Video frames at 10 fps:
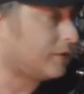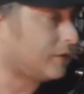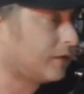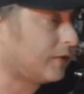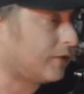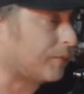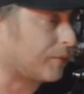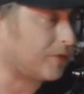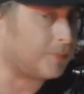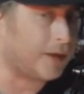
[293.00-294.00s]
has
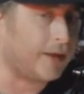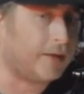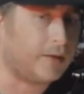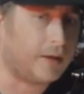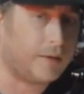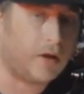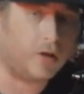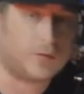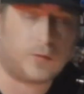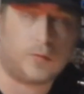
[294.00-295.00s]
impressed me in the
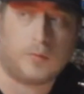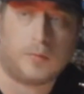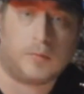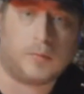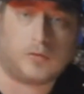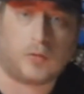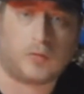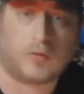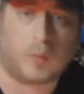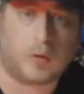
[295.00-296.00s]
last 2 shows
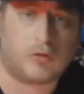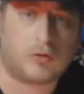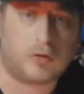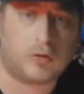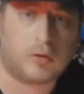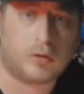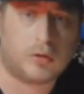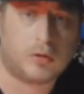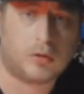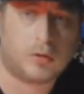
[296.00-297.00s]
I've watched.
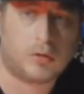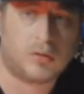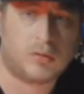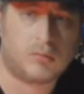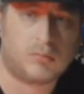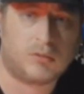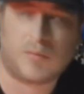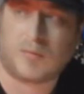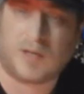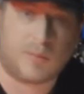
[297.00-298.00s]

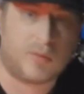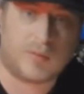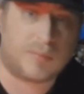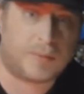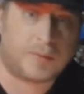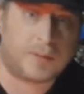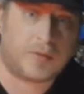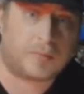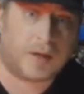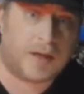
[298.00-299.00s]
Never really was impressed
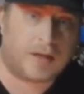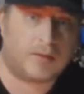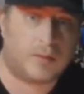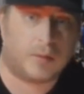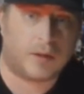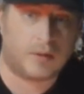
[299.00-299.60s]
much by Lex Luger.